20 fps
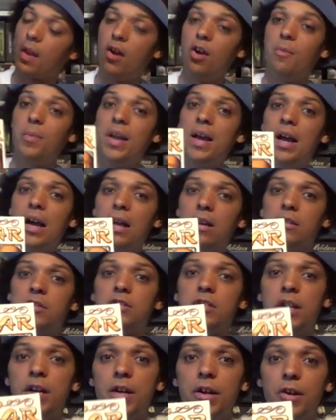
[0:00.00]
Um, yeah,
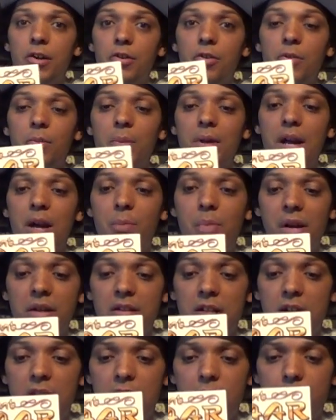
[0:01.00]
so yeah, I
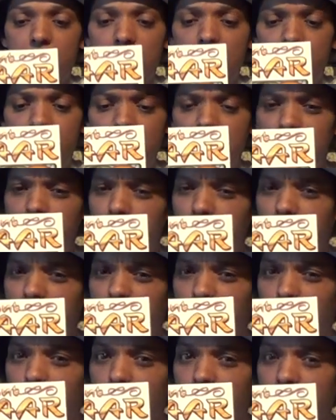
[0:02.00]
picked that up. I think this
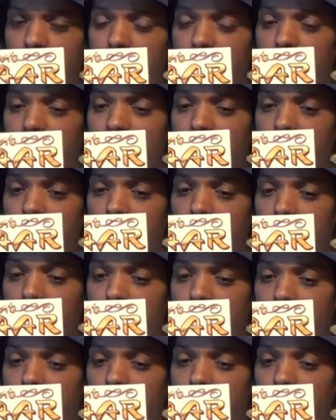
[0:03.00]
was one or two pound.